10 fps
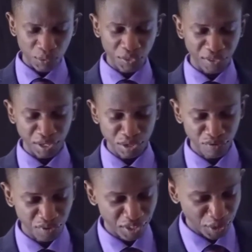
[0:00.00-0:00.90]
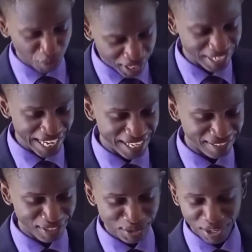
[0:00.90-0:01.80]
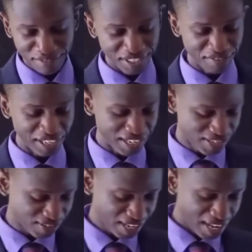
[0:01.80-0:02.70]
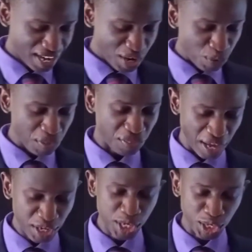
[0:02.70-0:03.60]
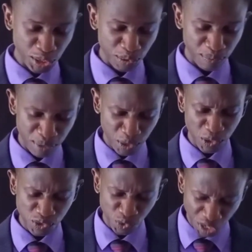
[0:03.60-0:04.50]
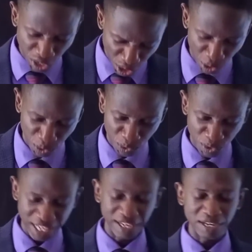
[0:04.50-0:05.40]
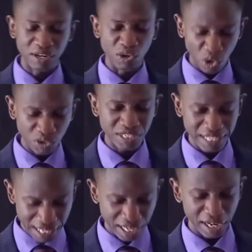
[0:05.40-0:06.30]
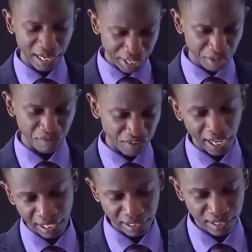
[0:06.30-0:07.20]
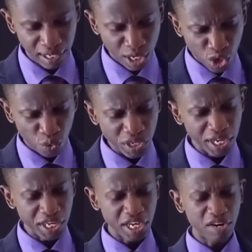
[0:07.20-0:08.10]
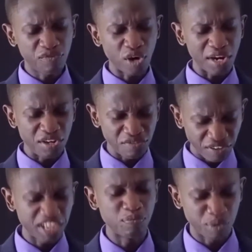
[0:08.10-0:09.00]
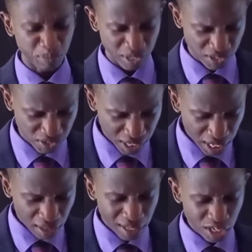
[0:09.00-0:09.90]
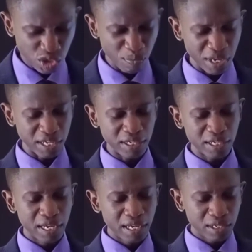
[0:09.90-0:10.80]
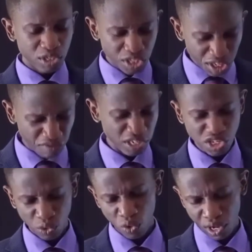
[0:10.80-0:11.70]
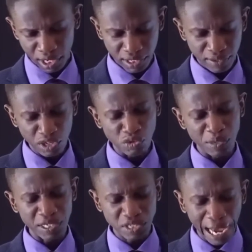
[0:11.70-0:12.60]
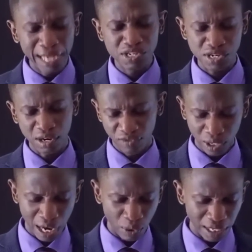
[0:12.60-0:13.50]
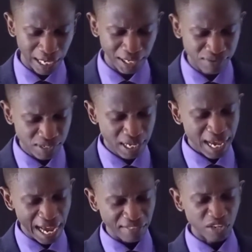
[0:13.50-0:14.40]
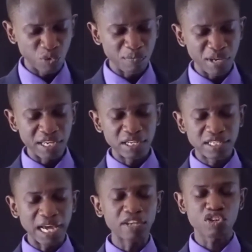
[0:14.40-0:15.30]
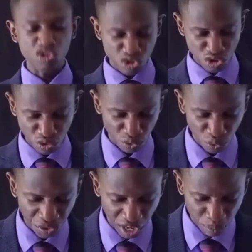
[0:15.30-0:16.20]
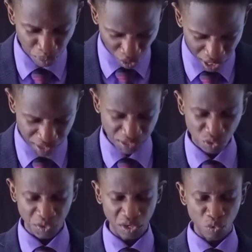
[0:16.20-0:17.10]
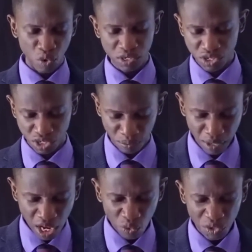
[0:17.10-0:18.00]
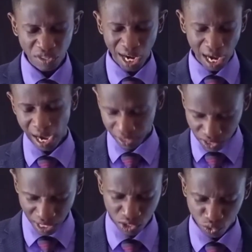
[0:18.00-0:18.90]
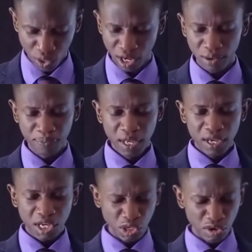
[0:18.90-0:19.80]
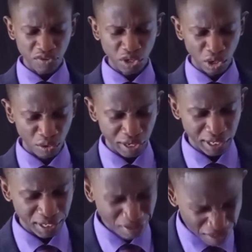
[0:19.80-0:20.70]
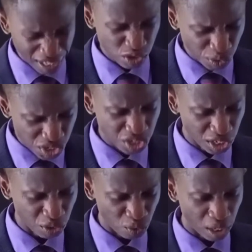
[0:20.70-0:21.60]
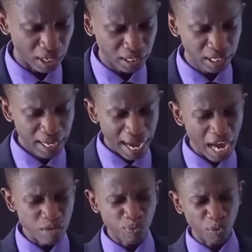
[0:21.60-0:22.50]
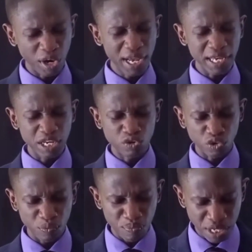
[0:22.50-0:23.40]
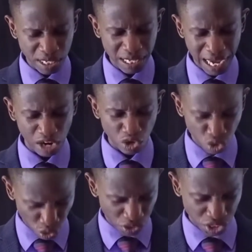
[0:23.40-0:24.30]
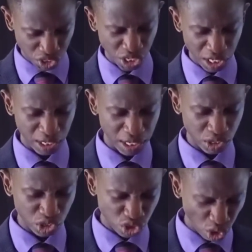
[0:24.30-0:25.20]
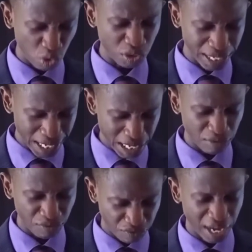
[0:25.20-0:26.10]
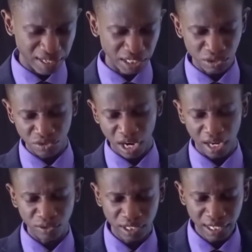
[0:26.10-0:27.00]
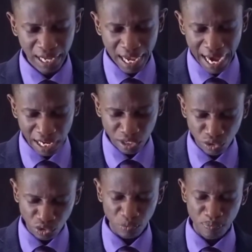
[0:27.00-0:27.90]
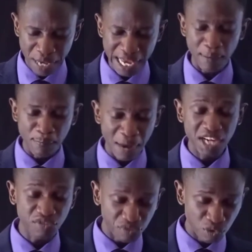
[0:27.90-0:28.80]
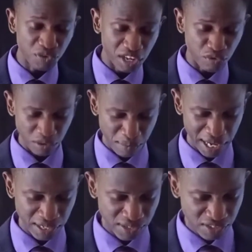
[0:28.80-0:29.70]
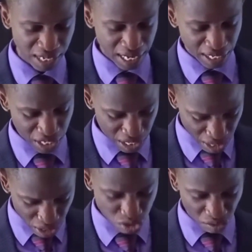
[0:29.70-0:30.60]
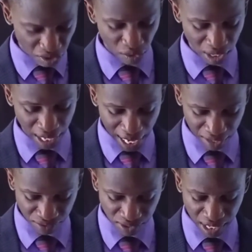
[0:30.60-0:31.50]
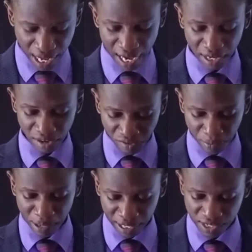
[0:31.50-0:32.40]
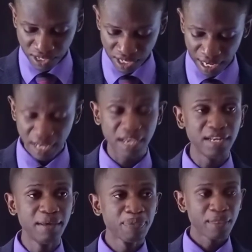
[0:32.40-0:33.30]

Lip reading: and we thank you for the great day that you have given us. We thank you because we know we are not here in vain. We are here for a divine purpose, that you may give us a word, that you may touch our lives, and that we may touch you with our praise, with our worship, with our hearts as well. King of glory, even as we share your word, I pray it will be a good seed sown in fertile ground, and it will bear much fruit that remains in each of our lives. And everybody said,